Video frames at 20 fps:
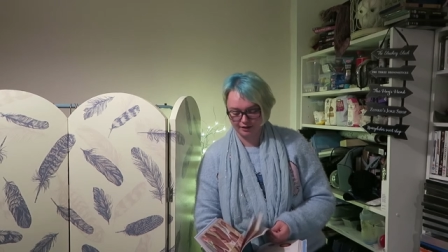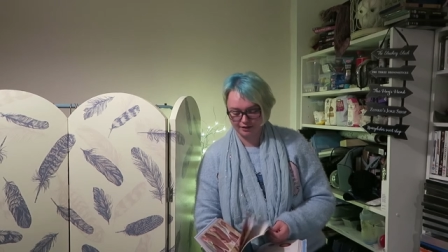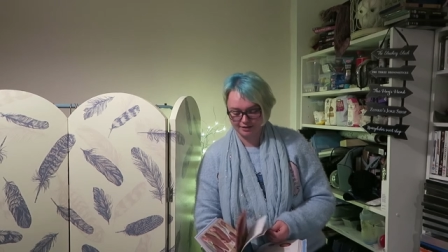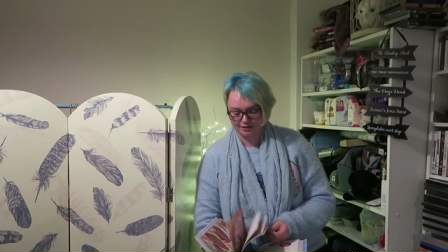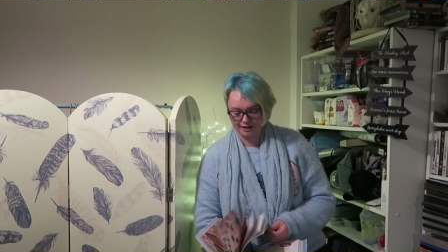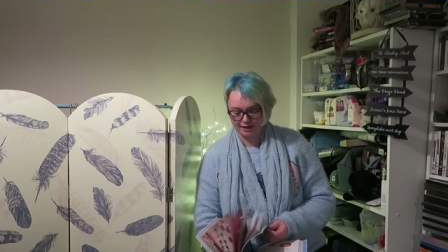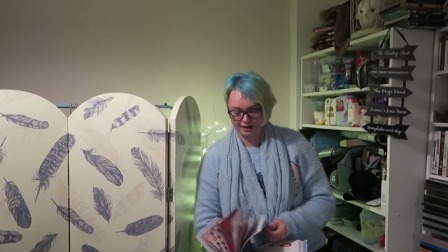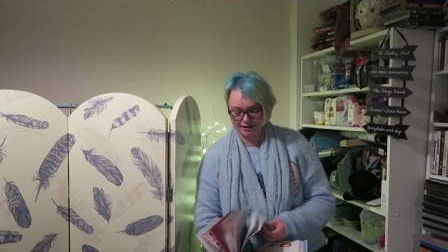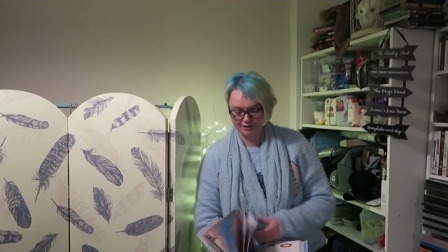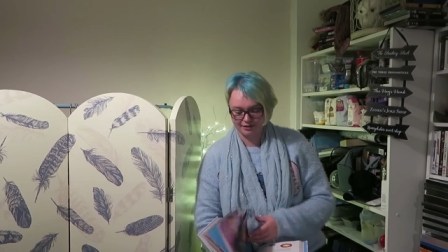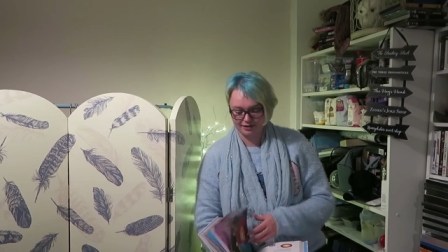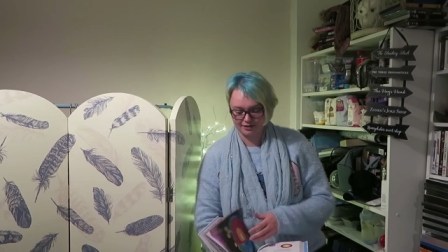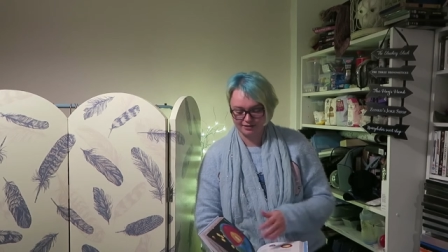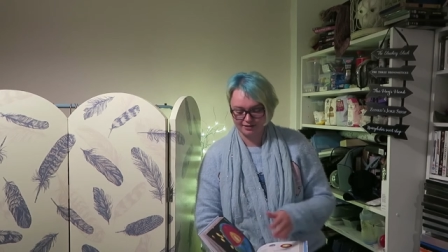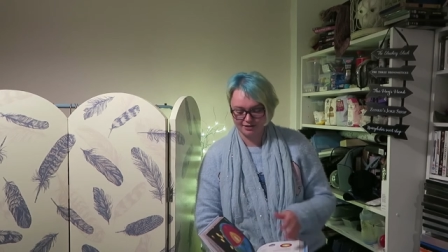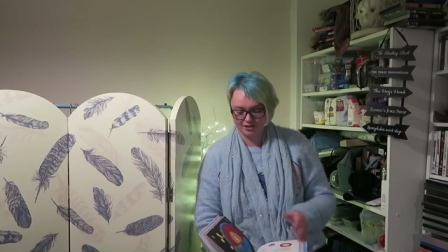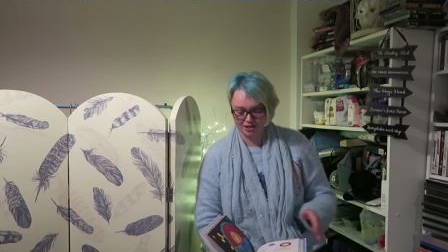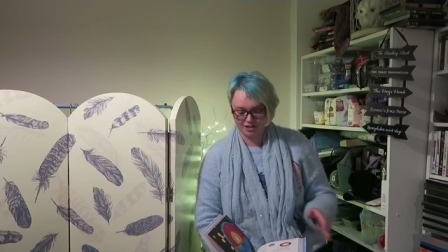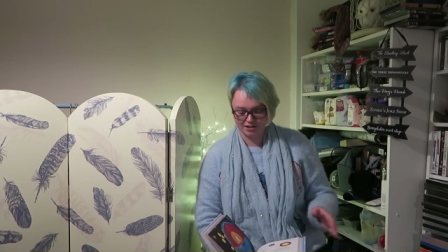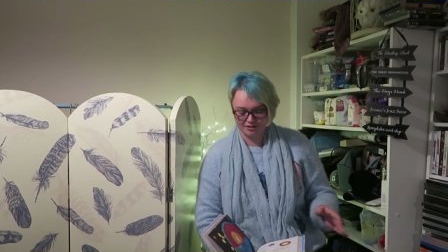like that and I
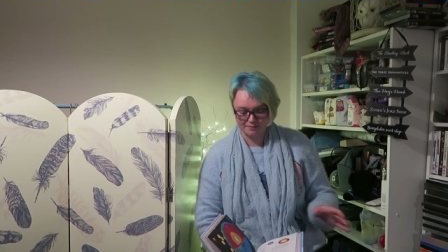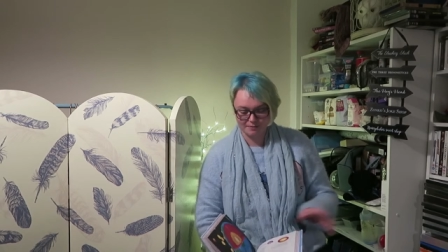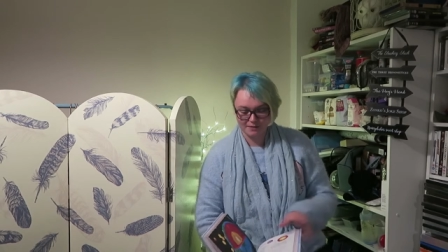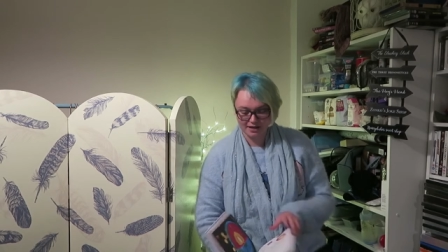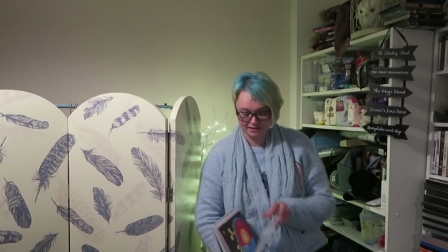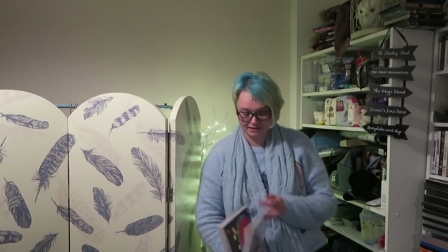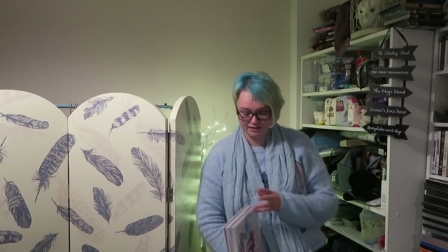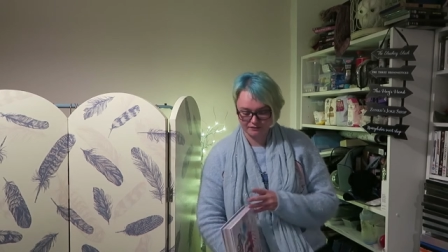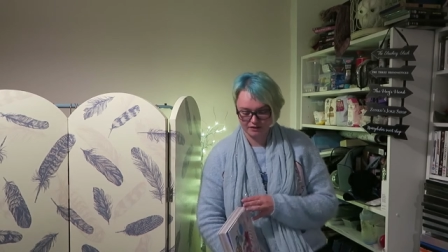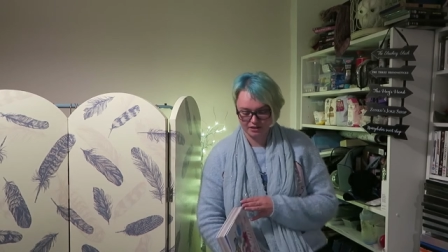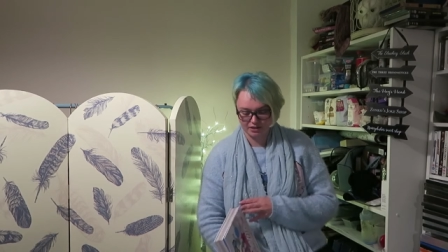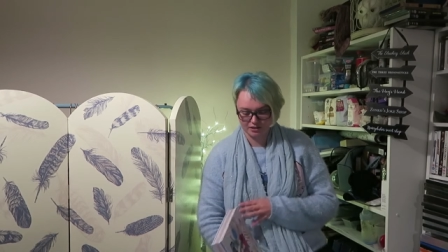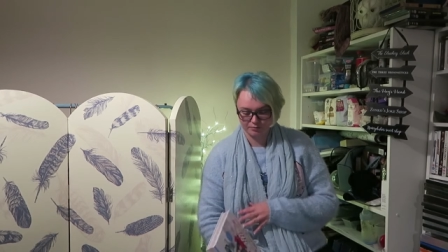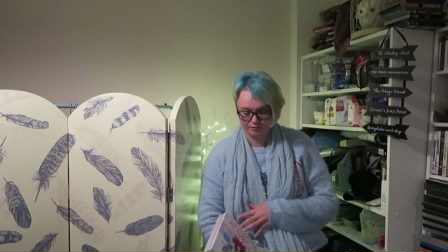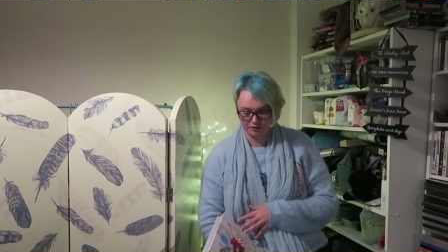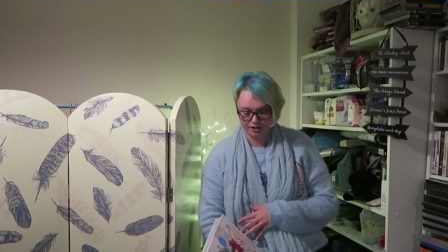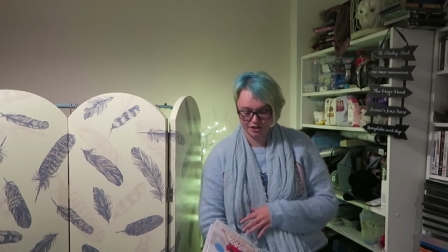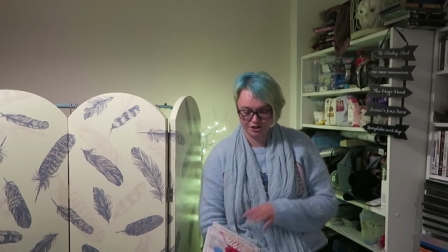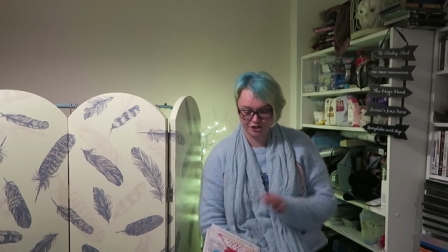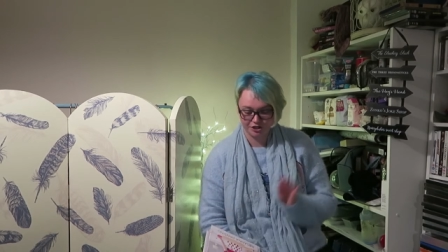think she's a massive
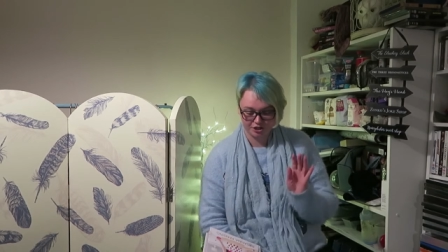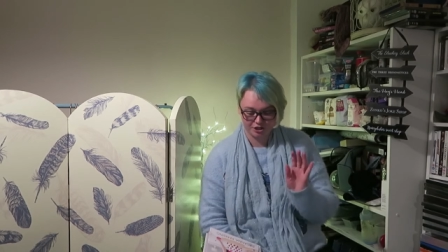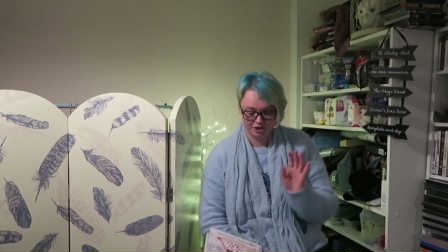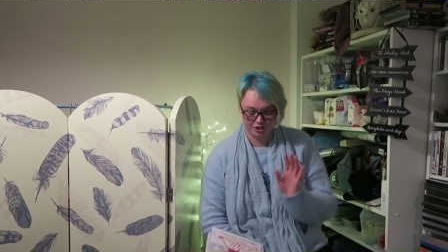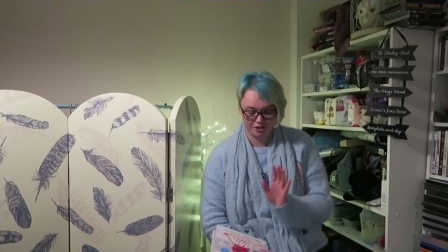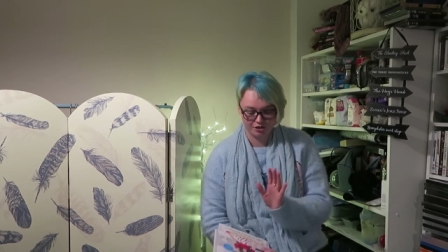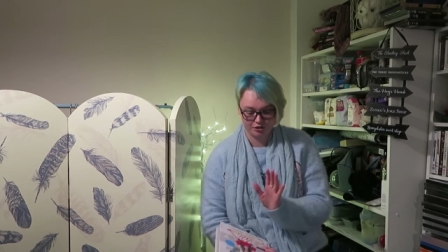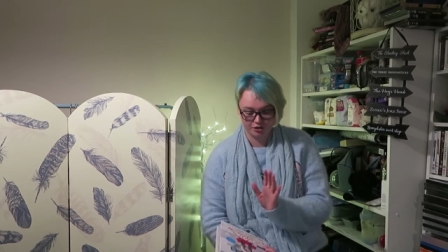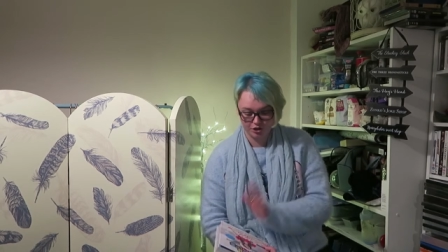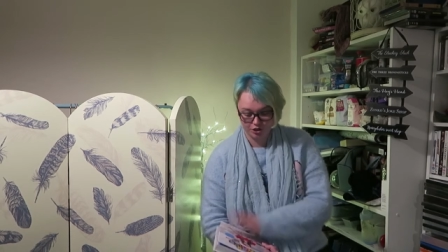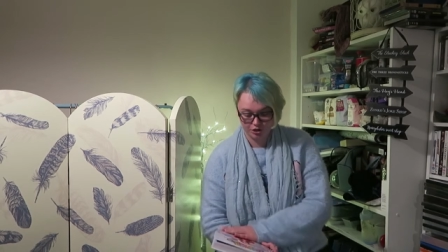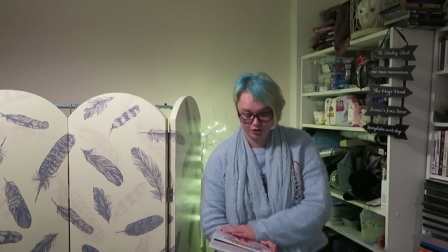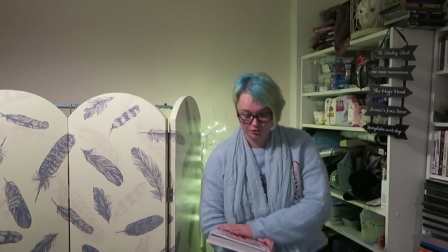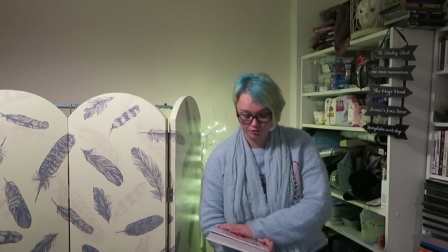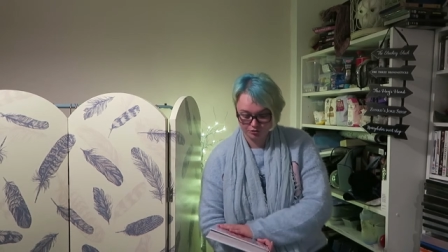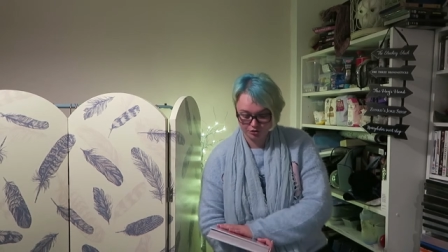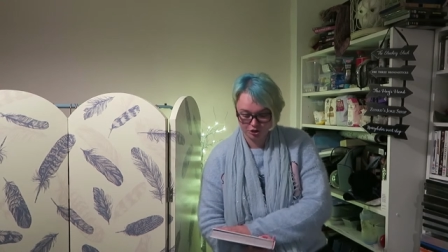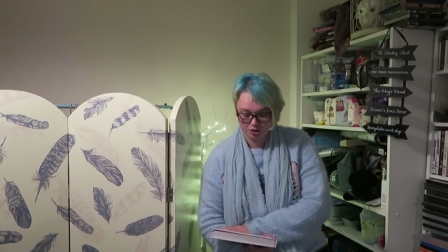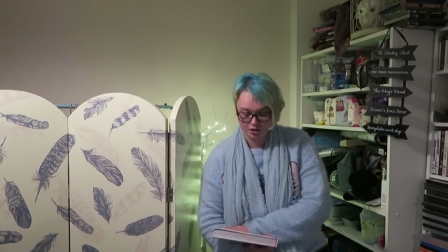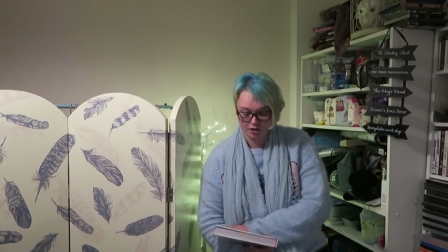inspiration she's a
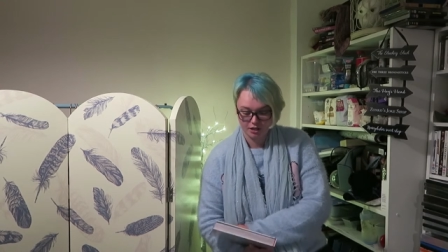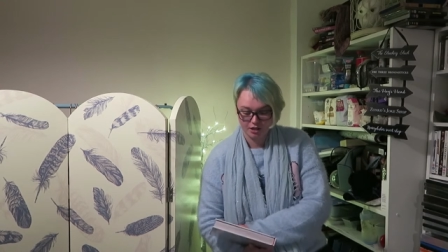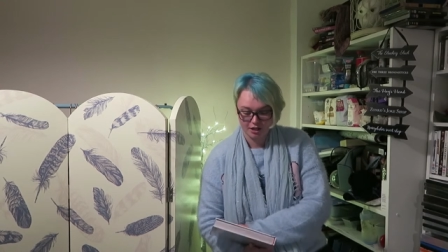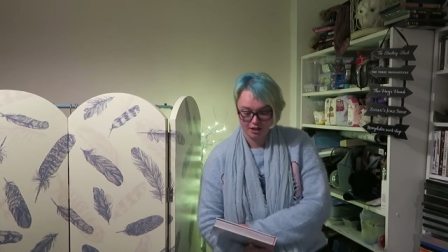huge